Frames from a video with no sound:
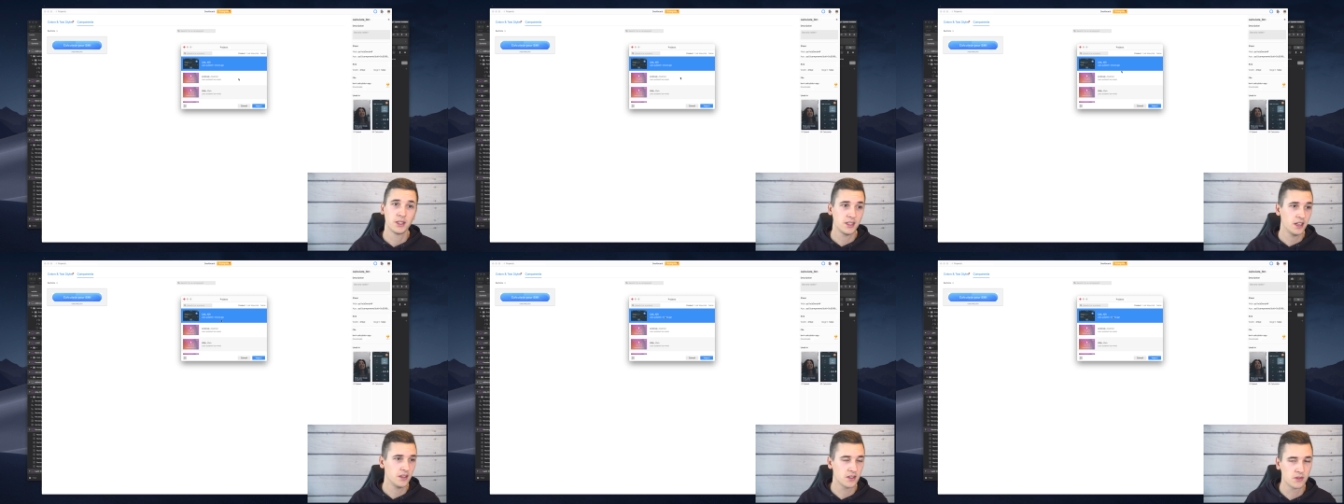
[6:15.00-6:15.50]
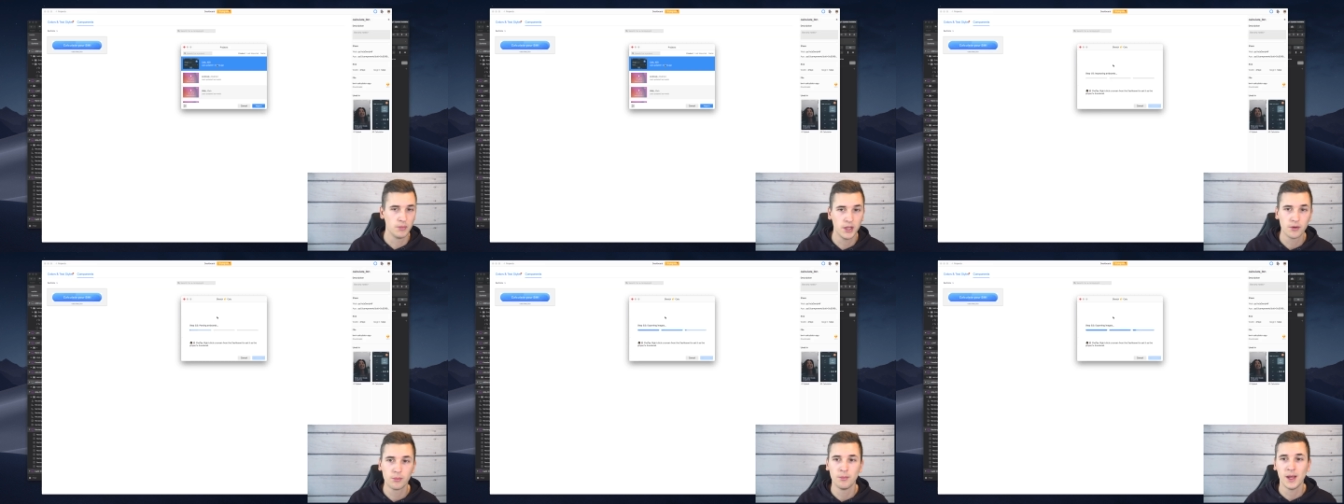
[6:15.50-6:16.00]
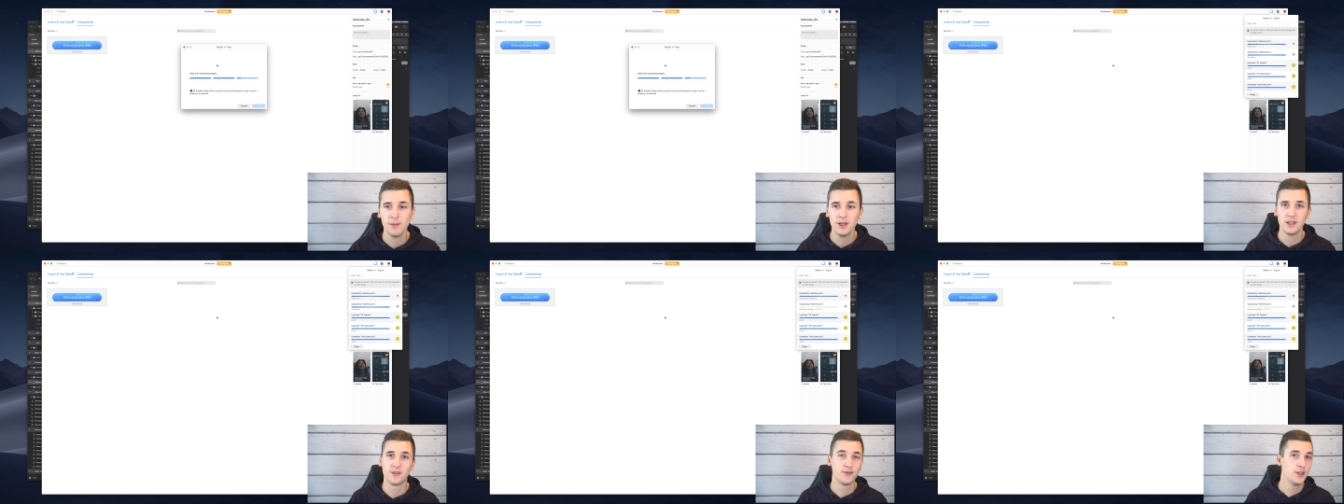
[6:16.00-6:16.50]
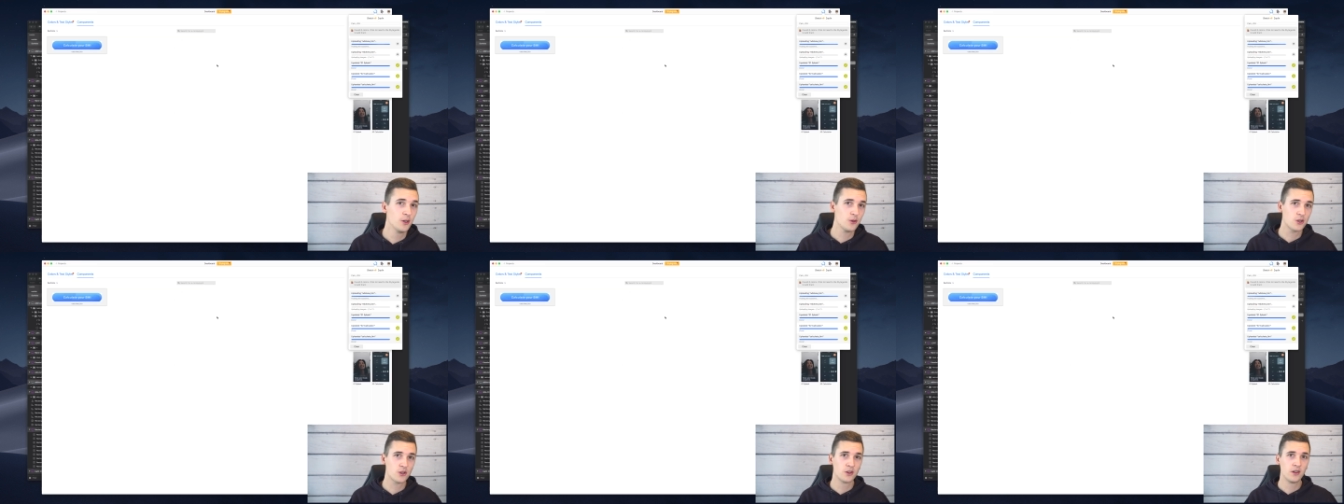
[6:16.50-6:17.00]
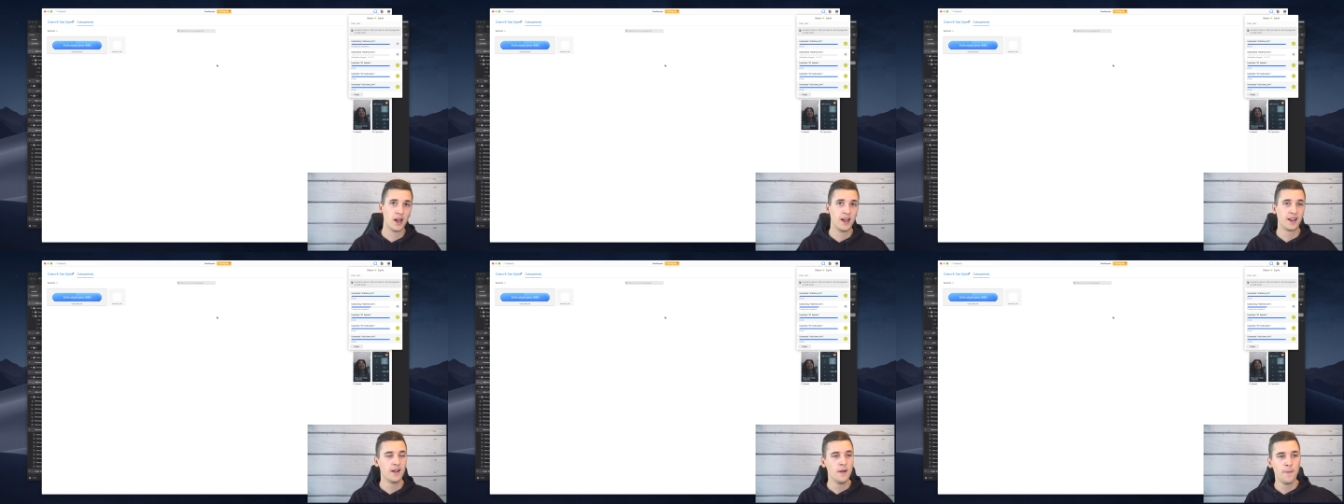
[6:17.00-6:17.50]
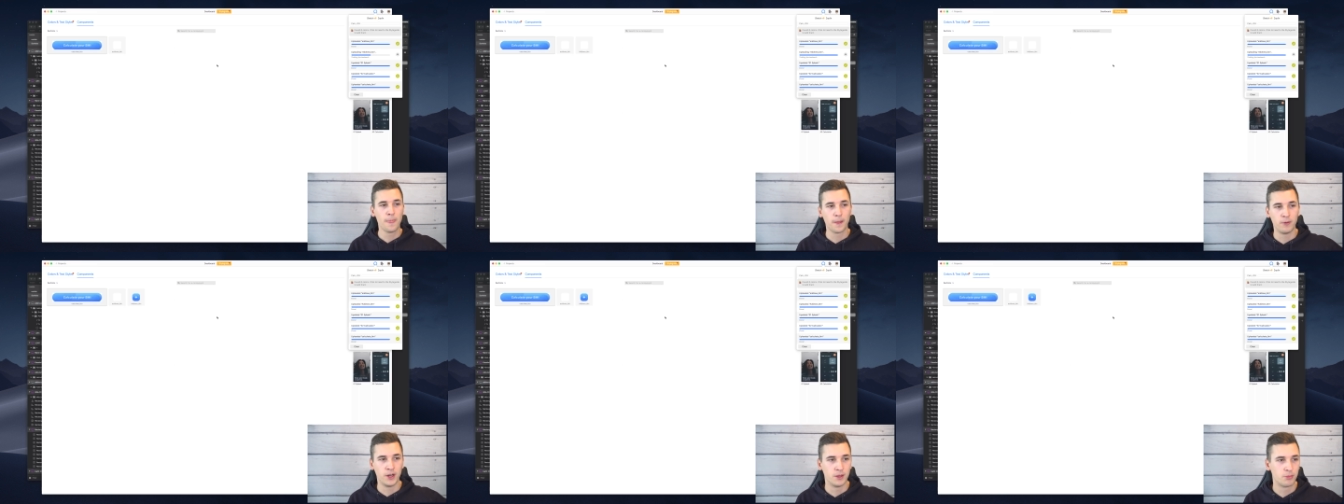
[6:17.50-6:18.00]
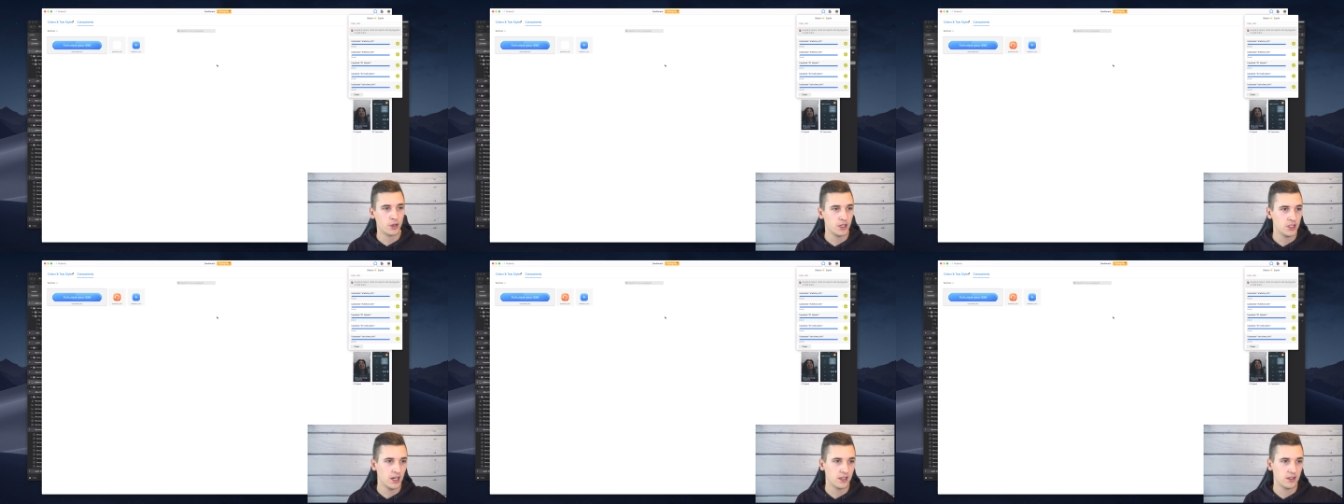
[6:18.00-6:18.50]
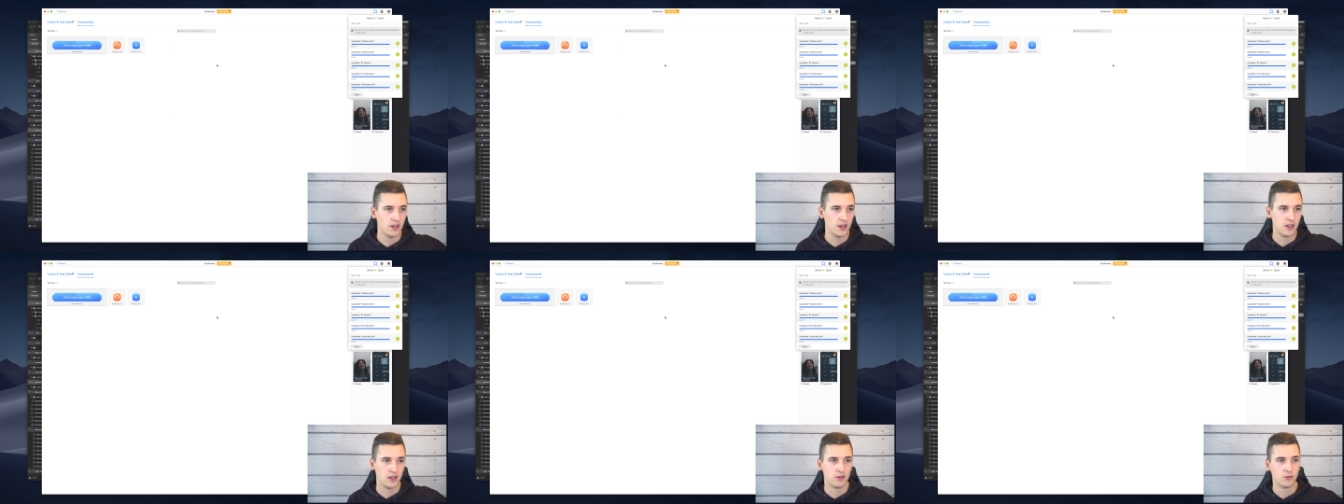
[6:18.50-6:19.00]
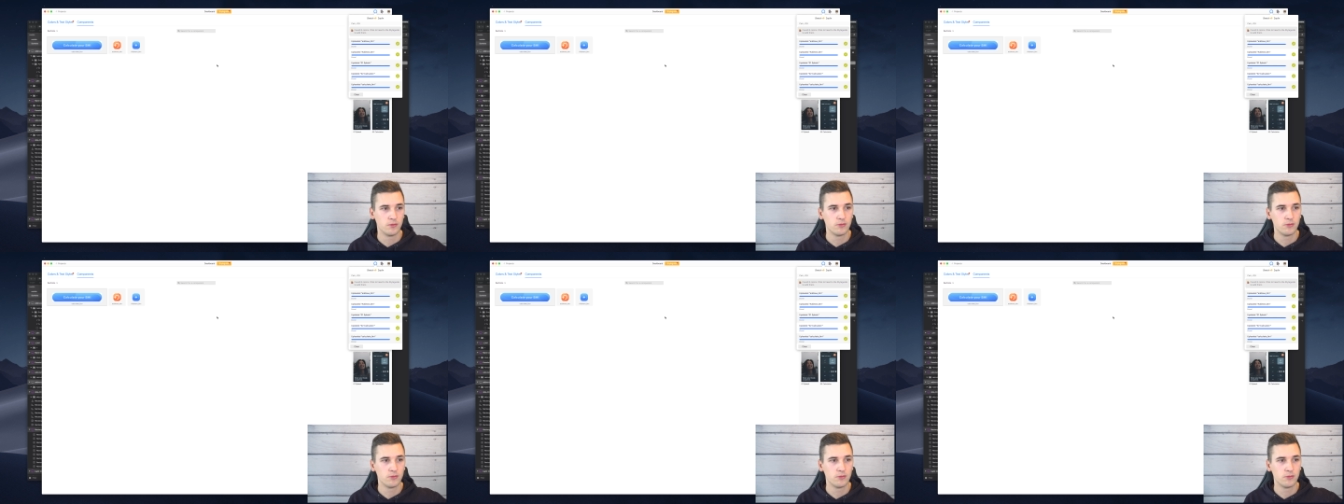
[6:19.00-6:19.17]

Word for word: but that doesn't matter. Maybe in the future, like when the project uh,